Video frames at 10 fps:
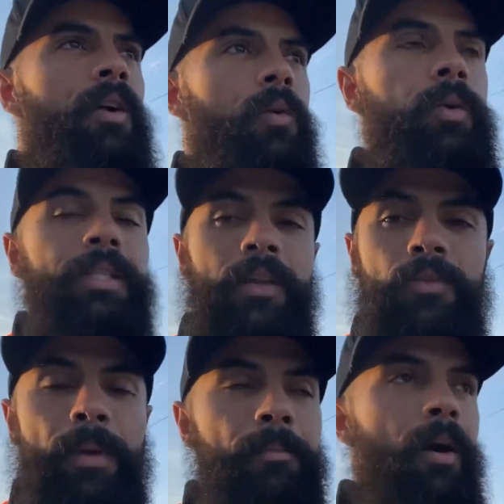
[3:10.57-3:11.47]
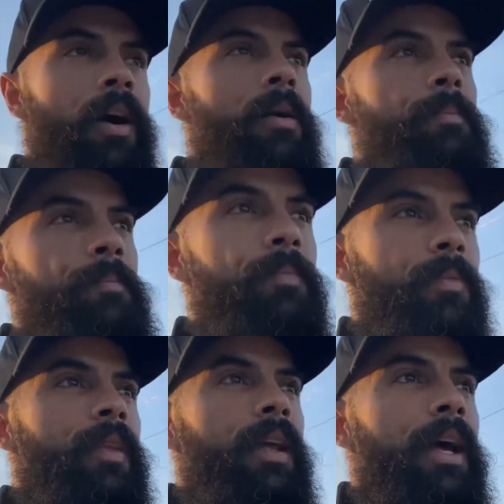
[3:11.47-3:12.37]
We stayed with my mom
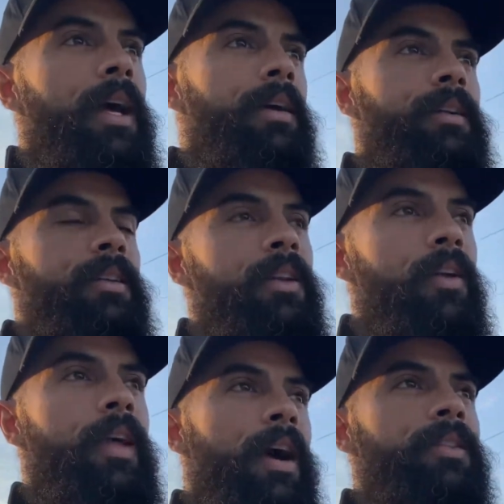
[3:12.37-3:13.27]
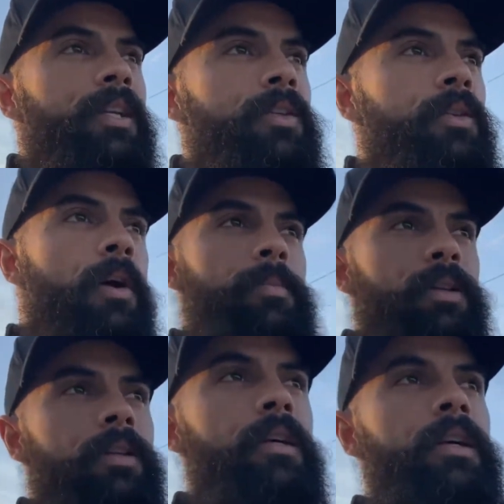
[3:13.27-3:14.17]
at the house I grew up
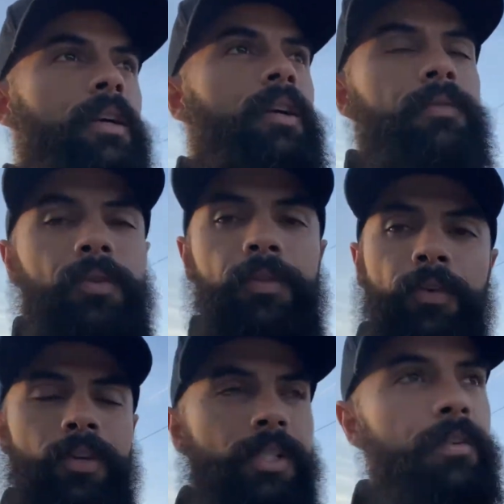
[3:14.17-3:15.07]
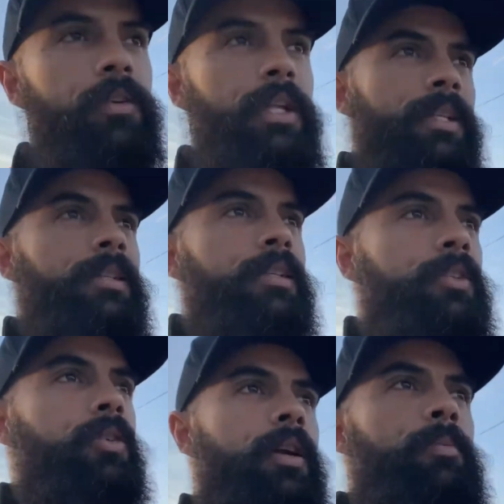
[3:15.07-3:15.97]
in for the first several nights of this
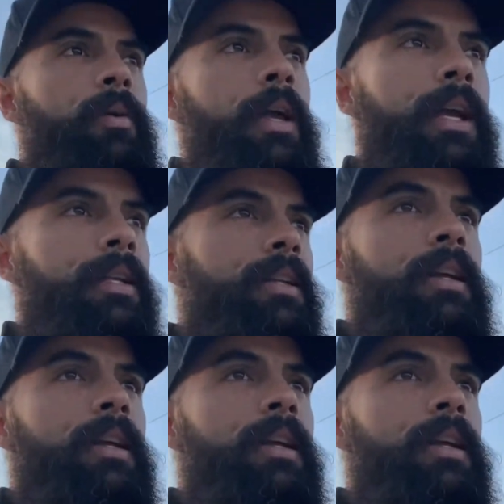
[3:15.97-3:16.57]
trip, and